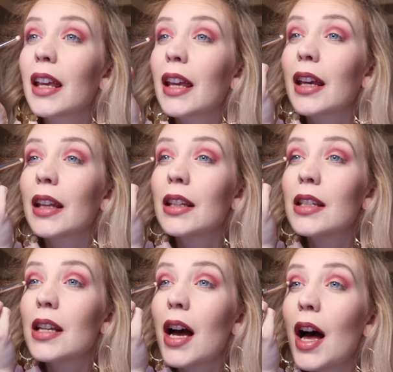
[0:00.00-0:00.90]

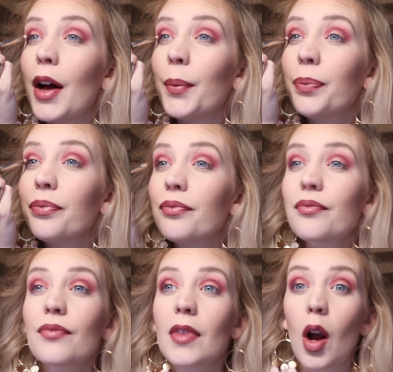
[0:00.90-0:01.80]
and
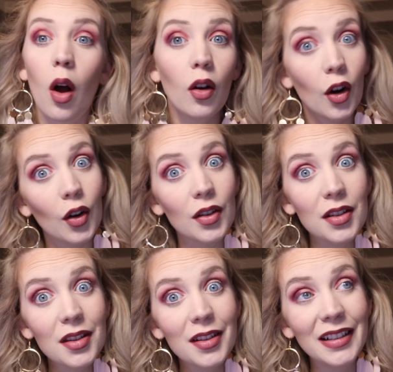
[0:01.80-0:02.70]
all
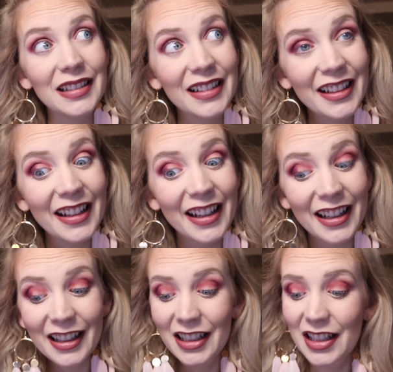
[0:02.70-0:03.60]
girls.
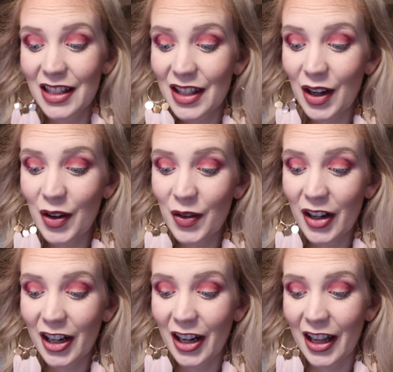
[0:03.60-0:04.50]
So
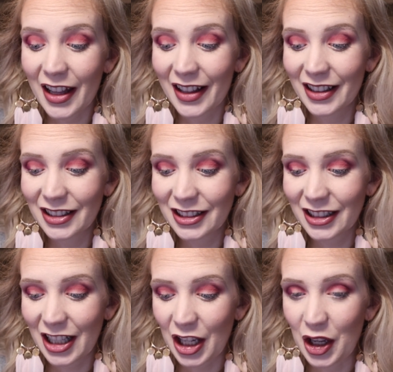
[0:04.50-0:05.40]
we're
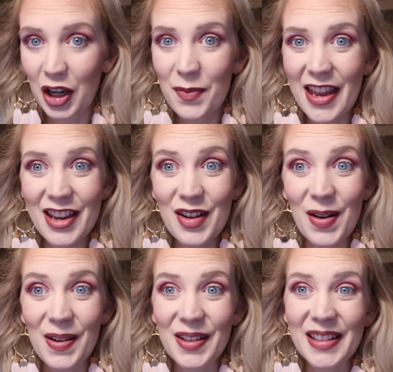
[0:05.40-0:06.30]
good at making
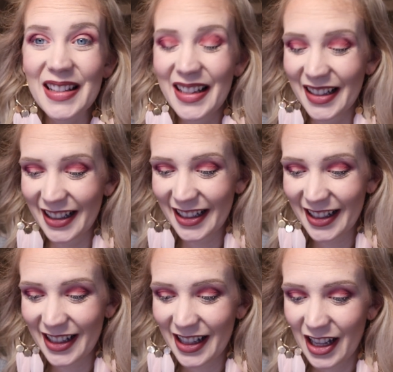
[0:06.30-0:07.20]
girls.
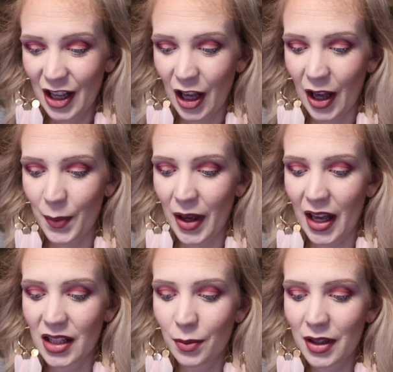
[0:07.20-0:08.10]
My
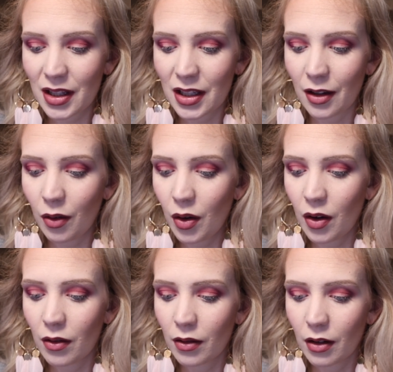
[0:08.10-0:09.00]
husband's still
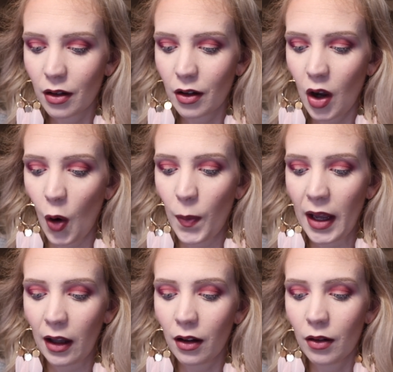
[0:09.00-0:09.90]

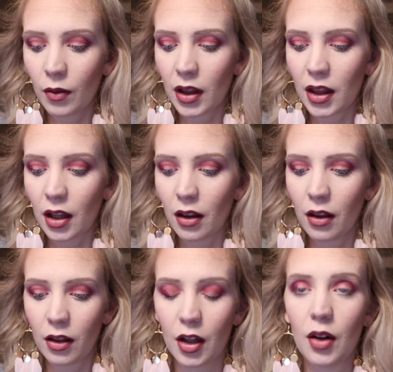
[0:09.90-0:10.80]
coping with the
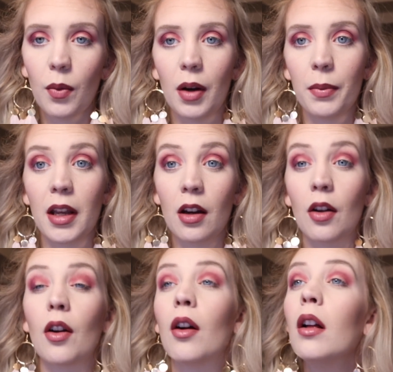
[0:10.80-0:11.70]
3rd one being a
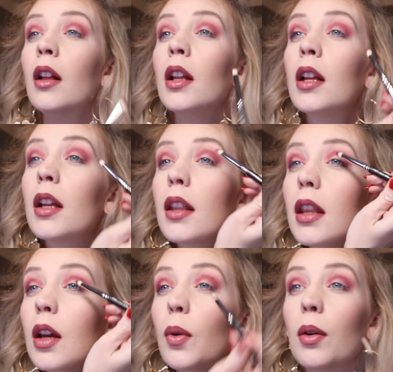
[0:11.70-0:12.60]
girl.
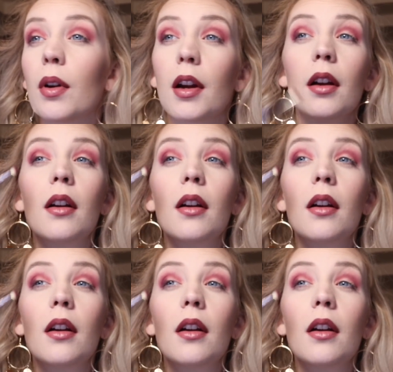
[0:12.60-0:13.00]
I think he